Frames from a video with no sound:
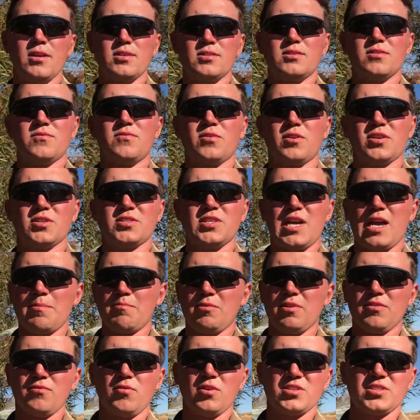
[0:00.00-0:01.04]
So for
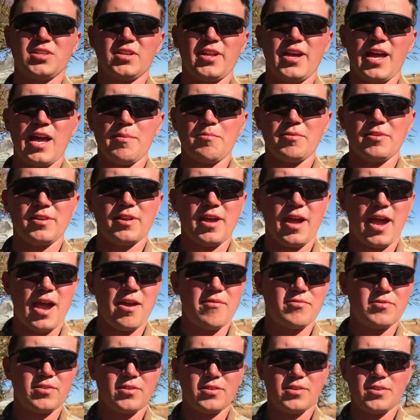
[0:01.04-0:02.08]
example of what's going to happen
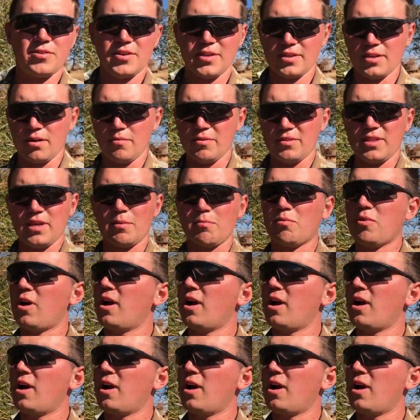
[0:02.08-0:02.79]
after you get done with that